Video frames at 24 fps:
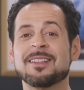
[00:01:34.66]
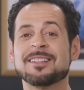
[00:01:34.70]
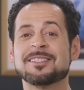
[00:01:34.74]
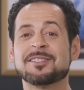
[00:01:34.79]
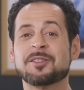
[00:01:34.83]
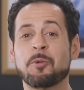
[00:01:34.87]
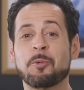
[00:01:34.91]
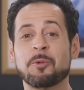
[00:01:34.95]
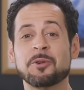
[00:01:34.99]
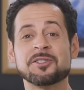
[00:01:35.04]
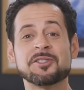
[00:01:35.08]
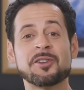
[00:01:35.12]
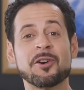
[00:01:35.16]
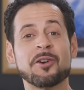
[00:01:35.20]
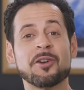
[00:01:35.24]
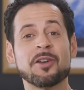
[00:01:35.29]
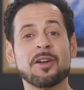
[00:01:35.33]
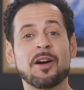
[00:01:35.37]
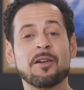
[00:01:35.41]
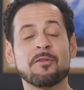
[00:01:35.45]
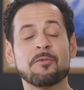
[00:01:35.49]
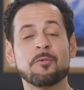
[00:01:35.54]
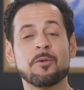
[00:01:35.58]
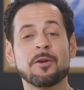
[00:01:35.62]
So we're
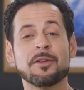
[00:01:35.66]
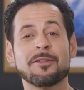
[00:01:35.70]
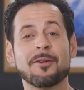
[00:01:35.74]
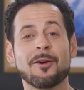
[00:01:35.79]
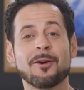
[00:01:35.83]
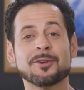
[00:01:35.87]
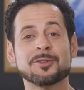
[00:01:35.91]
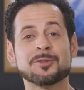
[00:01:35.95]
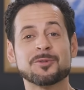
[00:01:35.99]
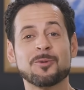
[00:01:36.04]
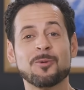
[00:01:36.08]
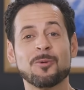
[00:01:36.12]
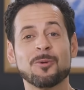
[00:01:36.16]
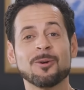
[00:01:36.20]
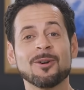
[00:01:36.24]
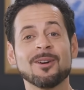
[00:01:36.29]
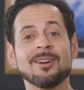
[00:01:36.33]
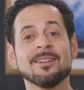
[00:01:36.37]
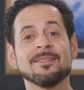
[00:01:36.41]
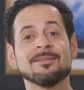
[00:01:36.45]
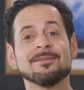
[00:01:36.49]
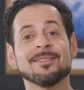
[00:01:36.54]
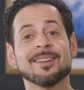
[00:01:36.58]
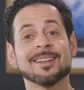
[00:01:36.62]
starting off with our
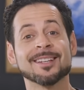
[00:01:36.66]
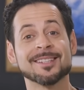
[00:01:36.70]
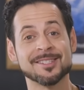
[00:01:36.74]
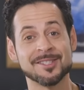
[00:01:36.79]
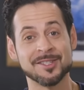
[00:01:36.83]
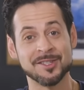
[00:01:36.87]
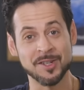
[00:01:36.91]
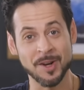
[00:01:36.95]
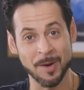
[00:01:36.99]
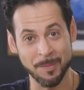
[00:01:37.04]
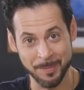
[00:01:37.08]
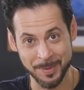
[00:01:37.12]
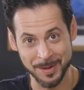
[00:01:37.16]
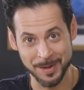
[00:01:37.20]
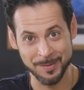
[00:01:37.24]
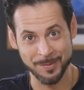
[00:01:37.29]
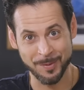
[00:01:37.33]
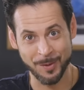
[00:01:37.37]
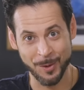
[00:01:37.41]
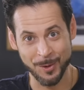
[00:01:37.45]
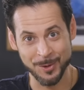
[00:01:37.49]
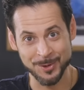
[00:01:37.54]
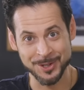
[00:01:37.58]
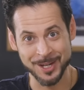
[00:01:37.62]
tour. Let's jump into
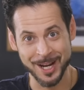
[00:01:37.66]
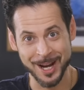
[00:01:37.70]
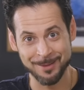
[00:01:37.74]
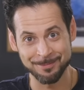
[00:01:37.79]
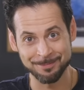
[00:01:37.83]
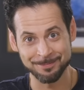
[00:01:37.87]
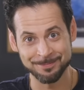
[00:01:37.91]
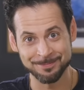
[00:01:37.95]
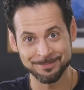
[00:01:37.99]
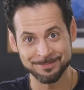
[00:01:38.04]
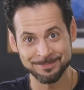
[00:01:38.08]
Photoshop.